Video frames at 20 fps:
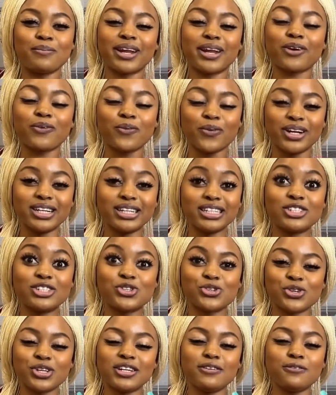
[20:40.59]
Like, we're
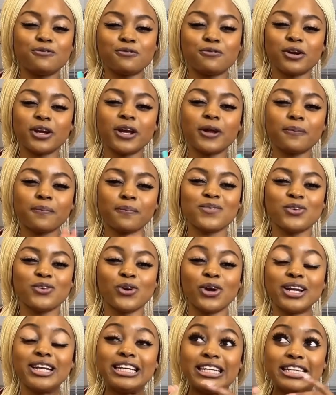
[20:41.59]
literally free.
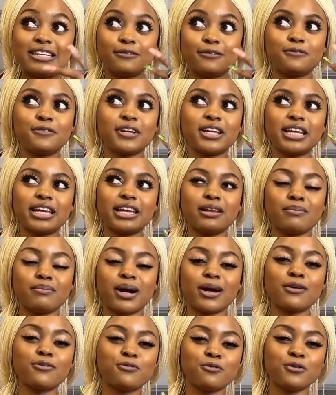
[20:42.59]
You're living in
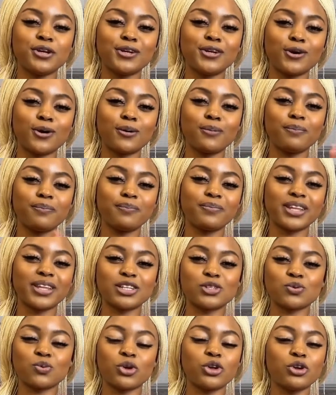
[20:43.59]
my freedom.
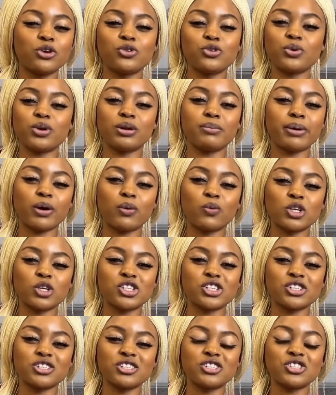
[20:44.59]
That's what you're doing by
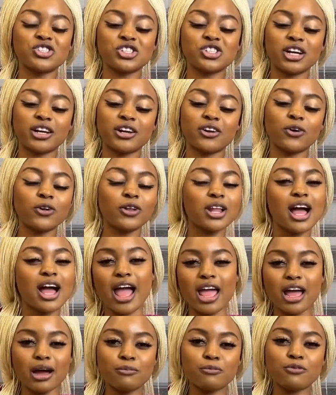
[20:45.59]
watching this channel.
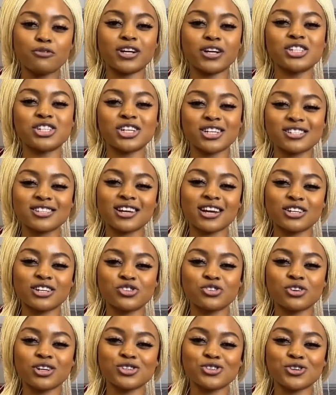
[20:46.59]
I am Francesca
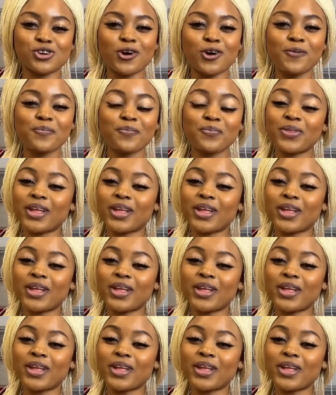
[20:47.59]
Treasure.